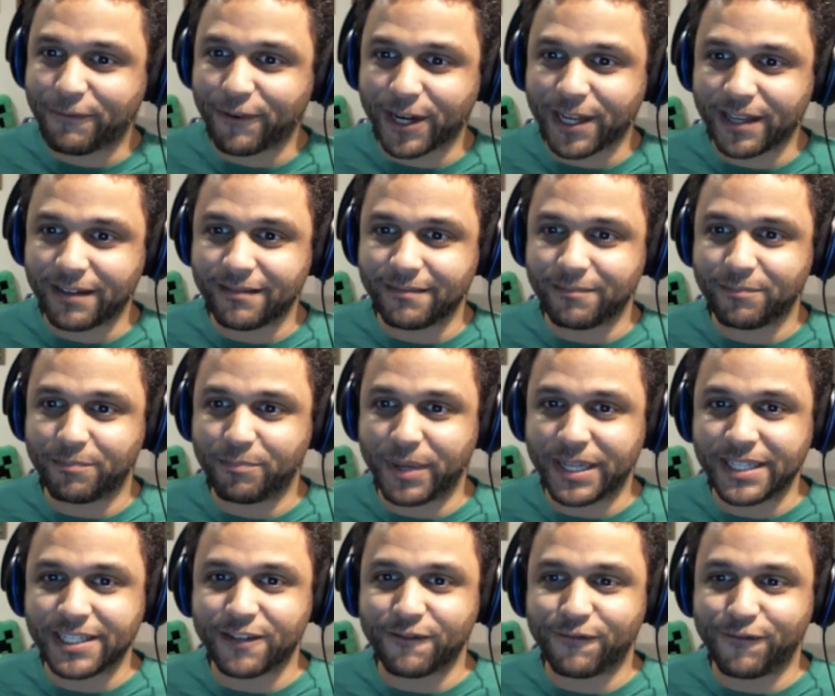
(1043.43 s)
freaking
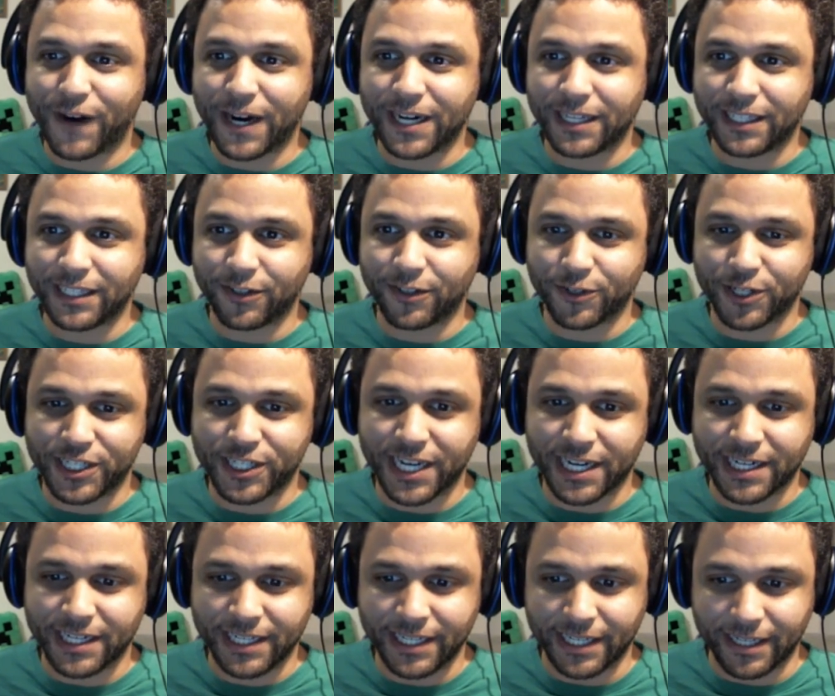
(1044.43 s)
Benson finally learned a
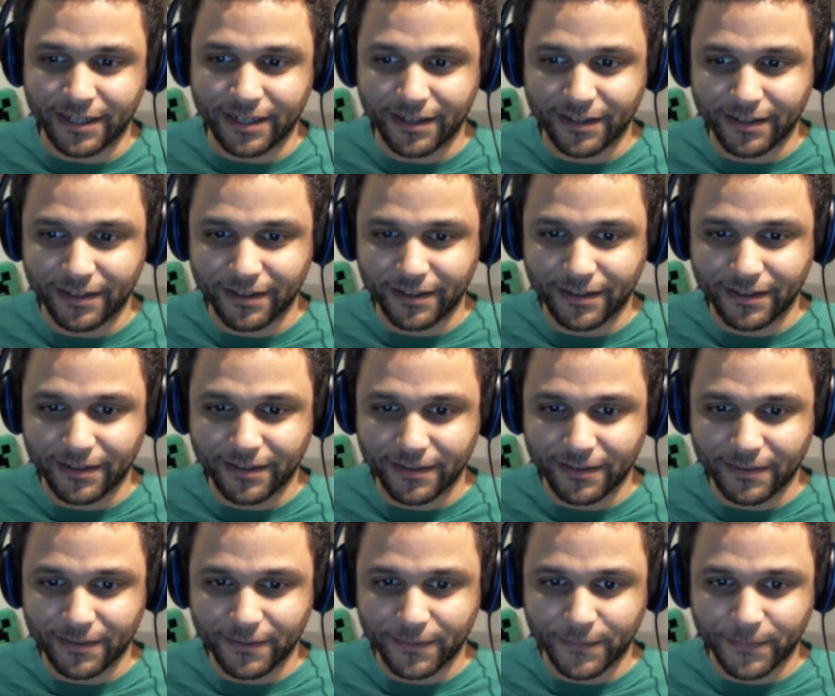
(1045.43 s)
technique
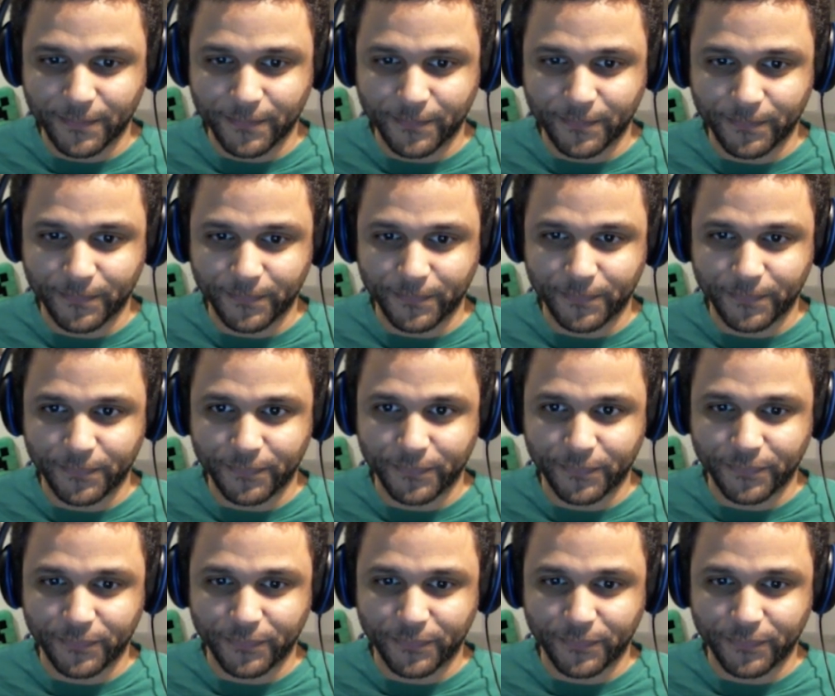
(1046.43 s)
well...